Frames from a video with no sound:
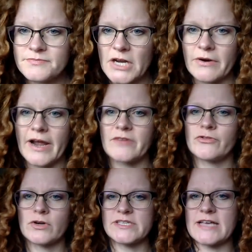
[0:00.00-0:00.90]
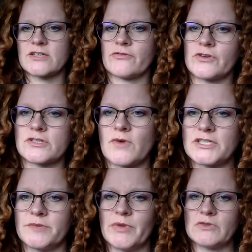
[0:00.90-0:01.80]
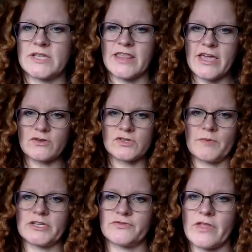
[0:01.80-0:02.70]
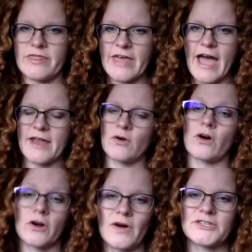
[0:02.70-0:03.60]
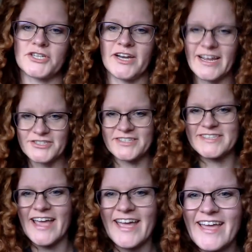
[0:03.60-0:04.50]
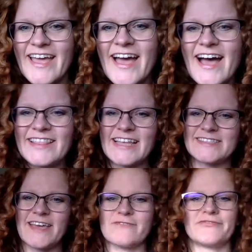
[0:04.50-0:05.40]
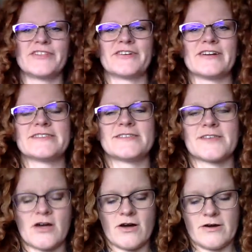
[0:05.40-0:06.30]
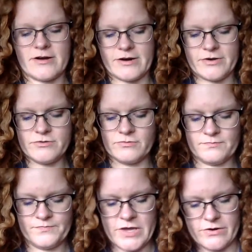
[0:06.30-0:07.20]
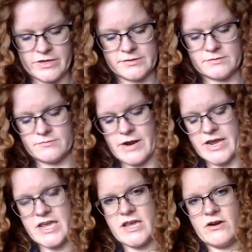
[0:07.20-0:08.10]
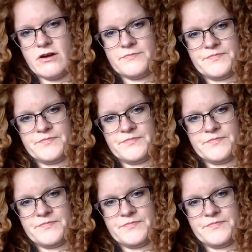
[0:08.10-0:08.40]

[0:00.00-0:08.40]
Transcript: All right. Florence has her first question posted. Thank you so much for that, or her question, I should say. Let's get Florence's card. Ooh, here it is right here.